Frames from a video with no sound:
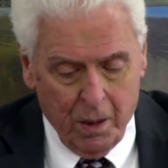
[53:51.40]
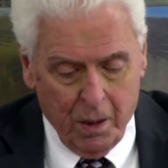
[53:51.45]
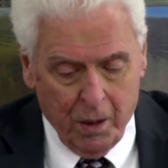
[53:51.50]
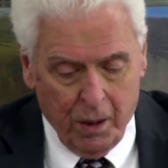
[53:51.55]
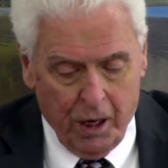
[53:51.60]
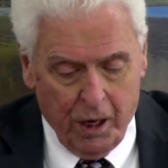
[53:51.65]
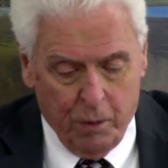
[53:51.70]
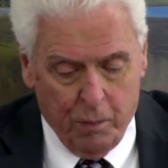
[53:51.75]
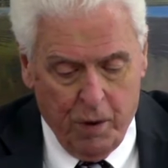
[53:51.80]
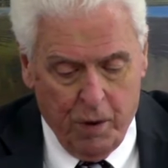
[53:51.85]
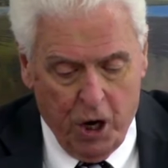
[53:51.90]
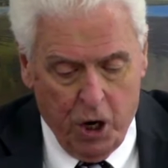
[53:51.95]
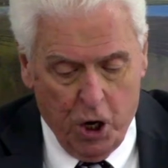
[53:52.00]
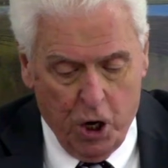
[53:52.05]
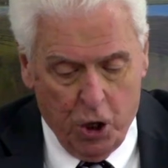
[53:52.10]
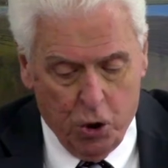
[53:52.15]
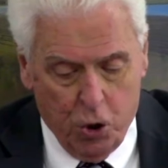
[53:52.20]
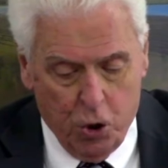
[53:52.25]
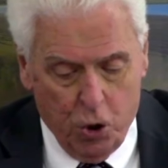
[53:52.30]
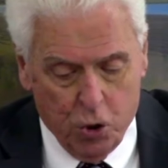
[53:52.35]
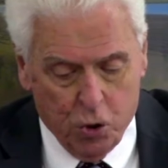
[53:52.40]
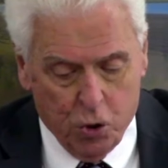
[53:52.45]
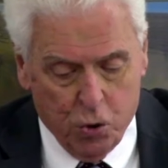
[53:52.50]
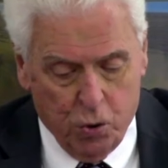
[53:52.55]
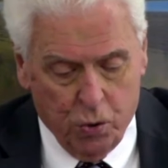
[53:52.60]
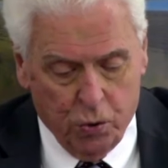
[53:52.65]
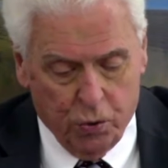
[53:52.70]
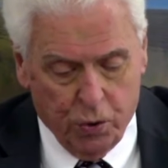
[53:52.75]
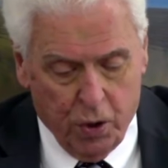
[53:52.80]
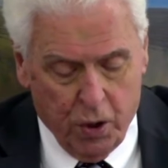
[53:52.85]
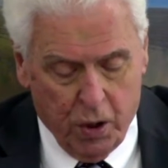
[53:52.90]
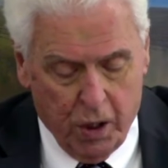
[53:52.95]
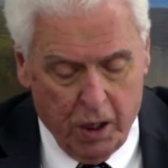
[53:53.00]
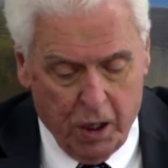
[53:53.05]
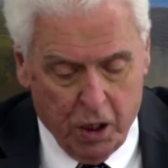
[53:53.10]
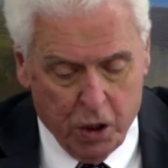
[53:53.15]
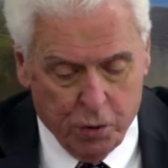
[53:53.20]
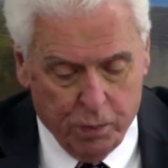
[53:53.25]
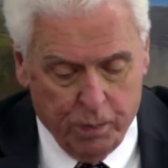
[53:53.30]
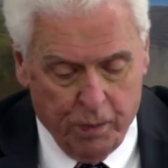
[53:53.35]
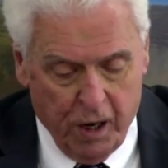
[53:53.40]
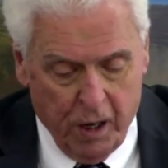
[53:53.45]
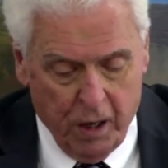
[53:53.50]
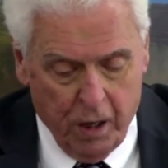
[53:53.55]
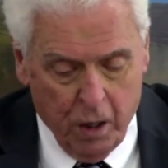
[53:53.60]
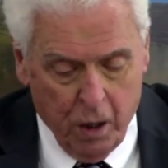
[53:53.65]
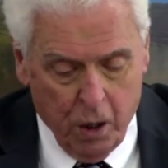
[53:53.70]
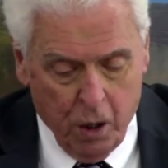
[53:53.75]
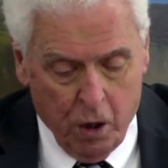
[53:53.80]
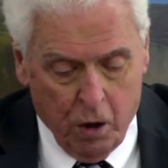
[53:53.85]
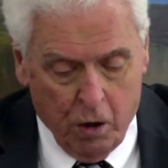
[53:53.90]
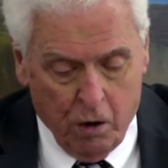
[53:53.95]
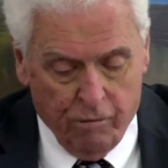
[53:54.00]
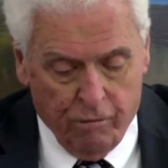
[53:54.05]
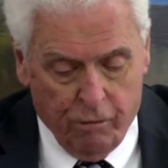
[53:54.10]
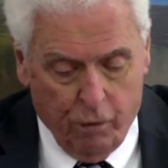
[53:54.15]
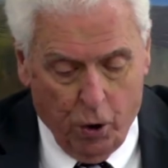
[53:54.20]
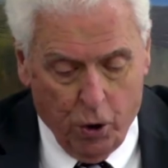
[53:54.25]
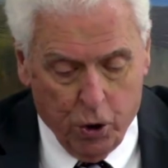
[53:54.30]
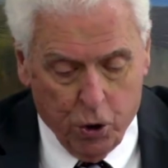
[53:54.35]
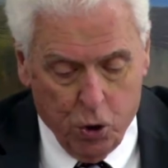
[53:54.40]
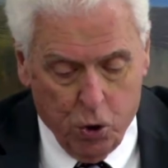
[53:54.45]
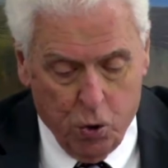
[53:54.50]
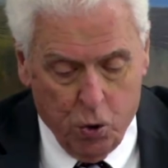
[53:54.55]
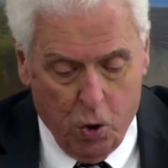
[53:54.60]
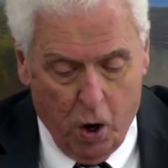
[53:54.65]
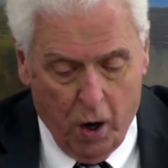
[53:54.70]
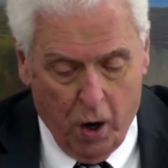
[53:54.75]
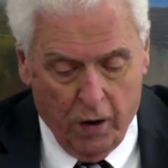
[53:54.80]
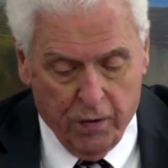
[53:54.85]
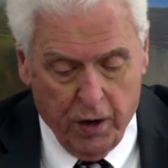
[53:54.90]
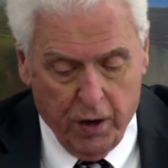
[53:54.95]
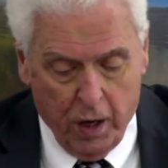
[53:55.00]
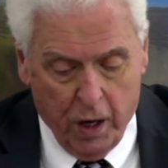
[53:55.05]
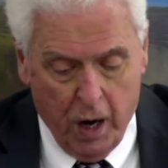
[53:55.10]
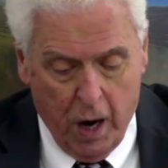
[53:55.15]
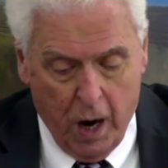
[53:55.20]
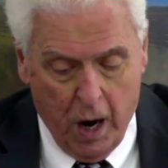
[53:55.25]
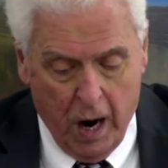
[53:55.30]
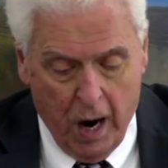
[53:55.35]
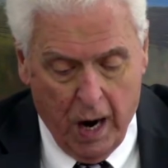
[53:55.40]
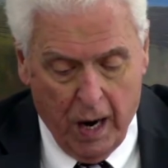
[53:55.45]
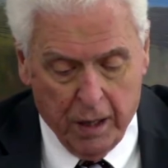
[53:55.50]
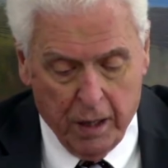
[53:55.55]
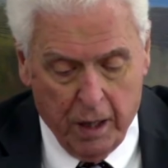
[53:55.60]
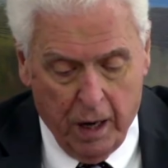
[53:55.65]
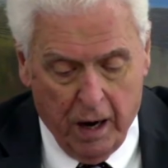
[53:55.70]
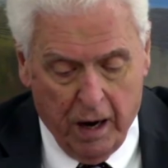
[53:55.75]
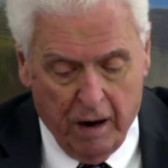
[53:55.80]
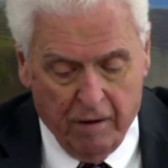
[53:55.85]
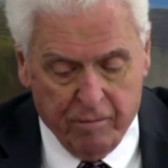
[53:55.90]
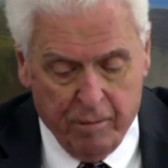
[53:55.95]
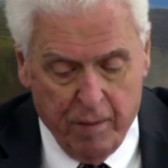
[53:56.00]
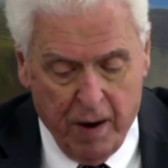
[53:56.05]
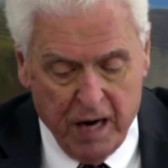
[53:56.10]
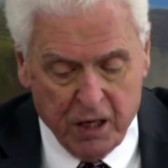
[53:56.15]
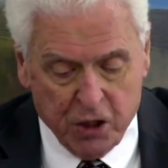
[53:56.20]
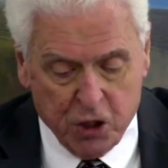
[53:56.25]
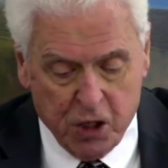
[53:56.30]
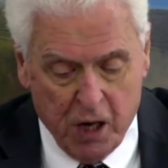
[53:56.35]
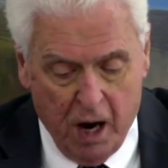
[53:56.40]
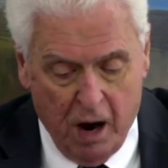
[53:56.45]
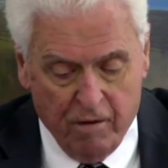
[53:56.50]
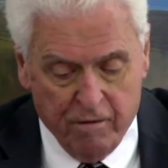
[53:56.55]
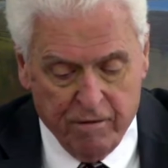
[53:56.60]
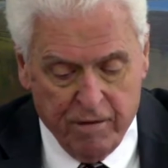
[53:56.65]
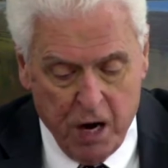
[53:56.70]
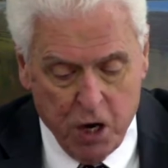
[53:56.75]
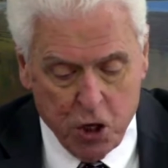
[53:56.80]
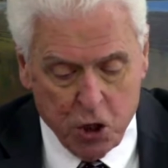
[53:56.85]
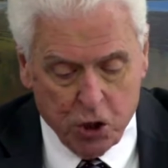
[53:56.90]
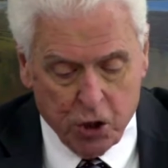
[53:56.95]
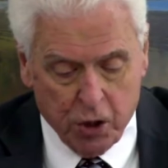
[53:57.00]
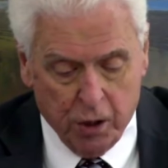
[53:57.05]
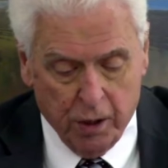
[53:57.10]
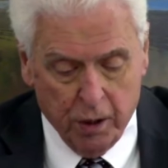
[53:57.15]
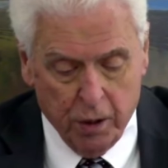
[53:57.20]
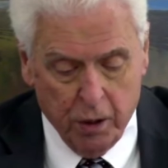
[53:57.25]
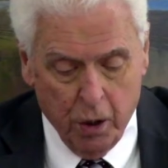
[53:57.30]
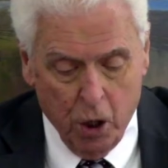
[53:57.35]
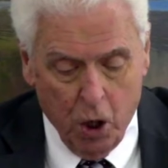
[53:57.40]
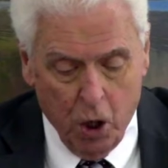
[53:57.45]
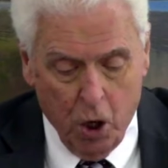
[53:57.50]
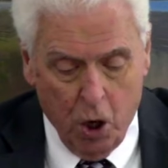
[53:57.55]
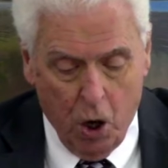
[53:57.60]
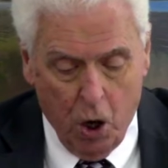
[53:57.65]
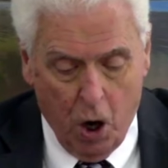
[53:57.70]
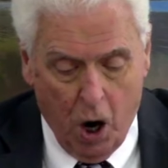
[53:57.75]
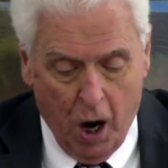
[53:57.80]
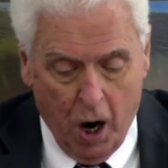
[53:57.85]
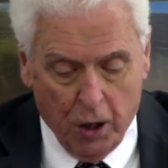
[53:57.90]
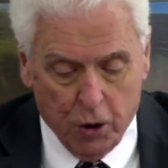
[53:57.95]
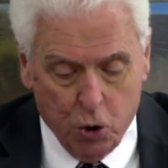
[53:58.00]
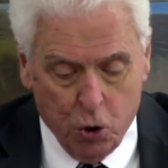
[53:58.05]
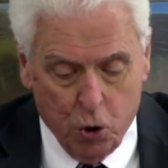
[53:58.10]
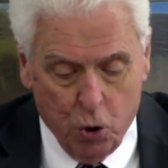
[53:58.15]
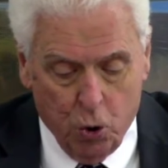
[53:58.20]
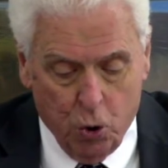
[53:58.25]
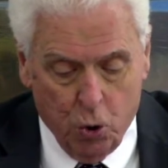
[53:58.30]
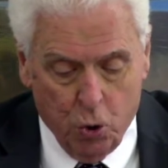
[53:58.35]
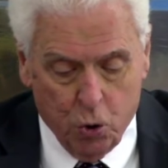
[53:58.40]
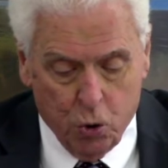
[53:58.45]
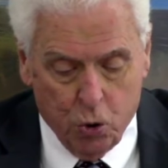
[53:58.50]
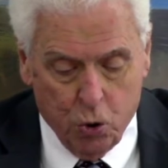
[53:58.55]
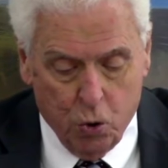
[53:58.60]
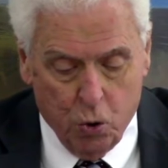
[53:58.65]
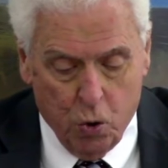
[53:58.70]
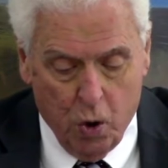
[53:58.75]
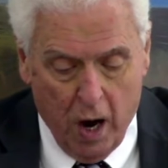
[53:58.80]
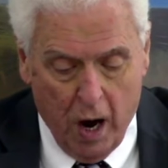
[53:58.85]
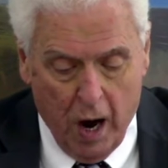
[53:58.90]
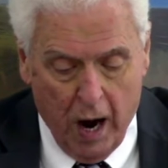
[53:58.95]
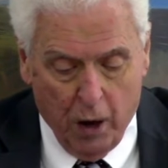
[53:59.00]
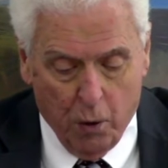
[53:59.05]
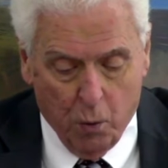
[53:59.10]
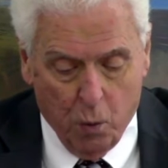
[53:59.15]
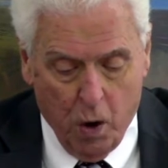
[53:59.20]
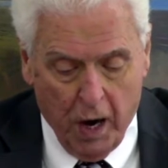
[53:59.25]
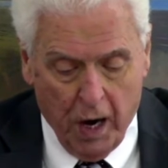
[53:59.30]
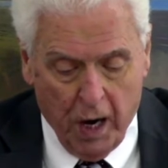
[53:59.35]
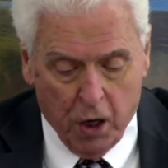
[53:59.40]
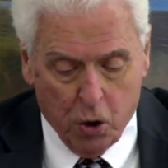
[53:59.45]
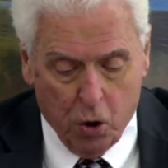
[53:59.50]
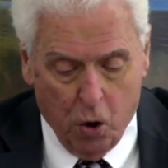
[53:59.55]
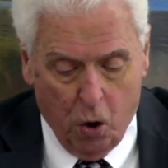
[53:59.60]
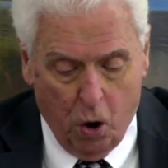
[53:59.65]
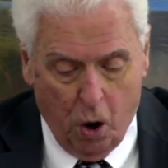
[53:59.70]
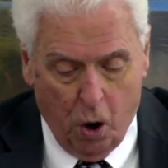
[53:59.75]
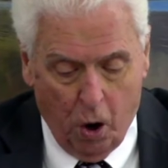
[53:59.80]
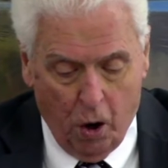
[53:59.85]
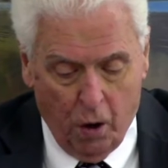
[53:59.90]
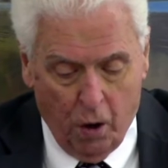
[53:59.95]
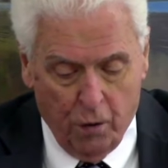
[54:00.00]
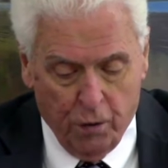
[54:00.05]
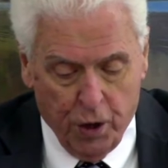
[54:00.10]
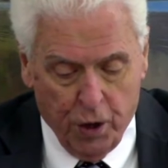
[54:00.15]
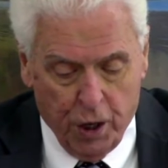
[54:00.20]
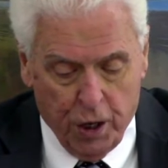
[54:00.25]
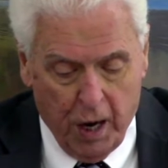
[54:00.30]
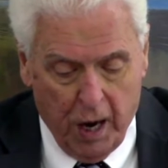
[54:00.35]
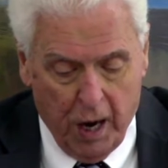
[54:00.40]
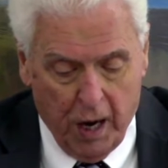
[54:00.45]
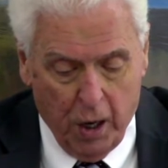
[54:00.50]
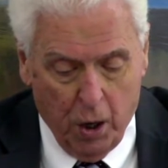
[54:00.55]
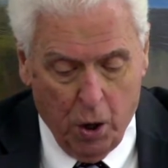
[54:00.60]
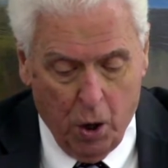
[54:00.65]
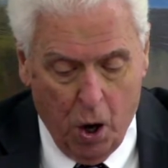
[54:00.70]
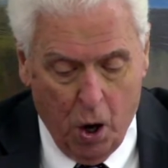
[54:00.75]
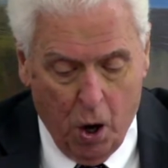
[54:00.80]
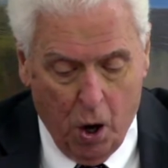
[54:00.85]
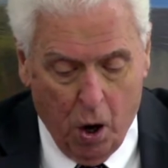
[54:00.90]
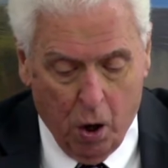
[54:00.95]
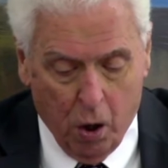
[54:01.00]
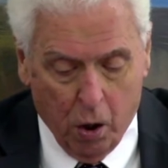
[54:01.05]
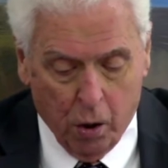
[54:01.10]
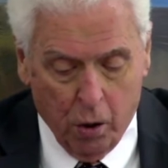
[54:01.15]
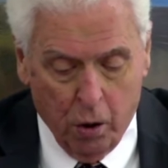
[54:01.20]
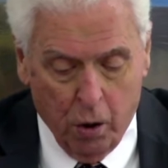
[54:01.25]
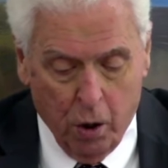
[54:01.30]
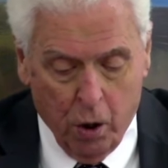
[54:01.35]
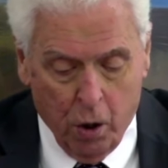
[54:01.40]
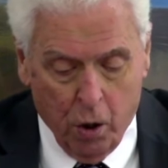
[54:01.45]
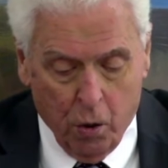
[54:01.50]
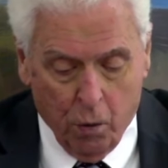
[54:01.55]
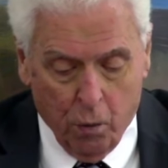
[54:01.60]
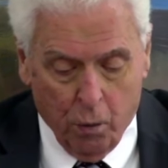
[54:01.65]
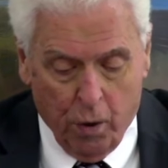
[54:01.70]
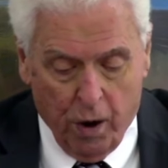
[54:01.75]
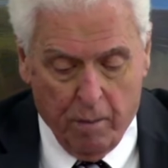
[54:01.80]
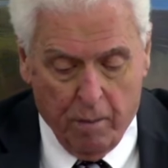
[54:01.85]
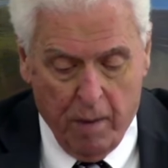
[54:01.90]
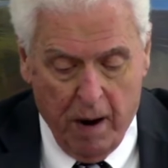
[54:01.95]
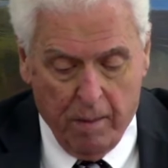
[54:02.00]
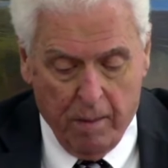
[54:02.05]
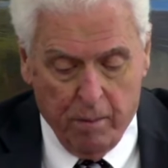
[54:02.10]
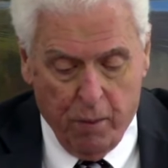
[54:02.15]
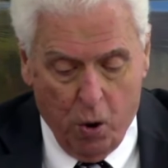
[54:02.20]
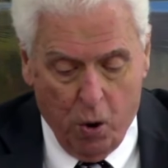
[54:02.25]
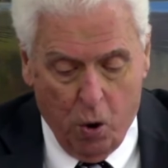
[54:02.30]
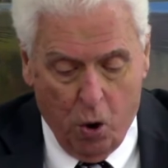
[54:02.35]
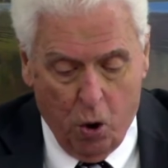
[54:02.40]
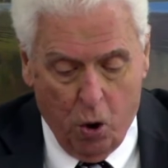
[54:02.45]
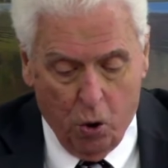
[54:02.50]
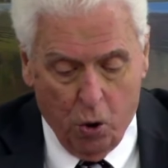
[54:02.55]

Lead me in your truth and teach me, for you are the God of my salvation. On you do I wait all the day long. Remember, O